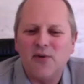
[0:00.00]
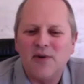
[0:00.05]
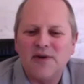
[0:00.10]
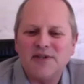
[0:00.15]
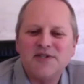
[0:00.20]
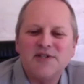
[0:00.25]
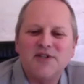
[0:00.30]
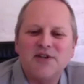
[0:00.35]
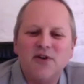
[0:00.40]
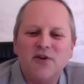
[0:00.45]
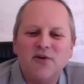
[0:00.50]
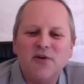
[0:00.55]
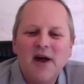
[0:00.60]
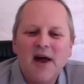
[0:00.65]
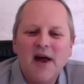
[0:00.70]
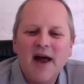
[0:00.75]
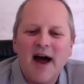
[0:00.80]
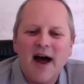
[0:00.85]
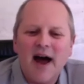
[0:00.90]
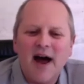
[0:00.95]
as to
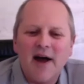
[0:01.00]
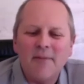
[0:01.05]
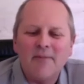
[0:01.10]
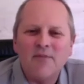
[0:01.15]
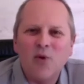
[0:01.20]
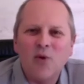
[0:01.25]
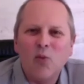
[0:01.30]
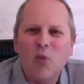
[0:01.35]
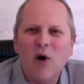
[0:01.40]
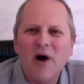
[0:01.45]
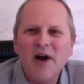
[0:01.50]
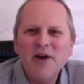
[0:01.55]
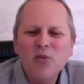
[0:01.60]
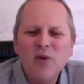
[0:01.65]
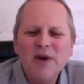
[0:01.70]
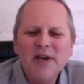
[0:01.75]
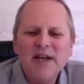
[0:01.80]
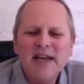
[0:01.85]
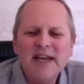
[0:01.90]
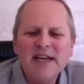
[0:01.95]
why
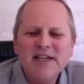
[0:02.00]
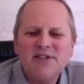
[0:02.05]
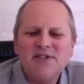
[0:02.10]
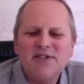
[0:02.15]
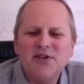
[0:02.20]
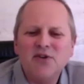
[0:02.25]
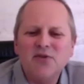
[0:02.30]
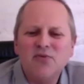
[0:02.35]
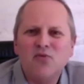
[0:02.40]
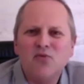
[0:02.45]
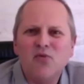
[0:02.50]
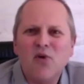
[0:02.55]
we need to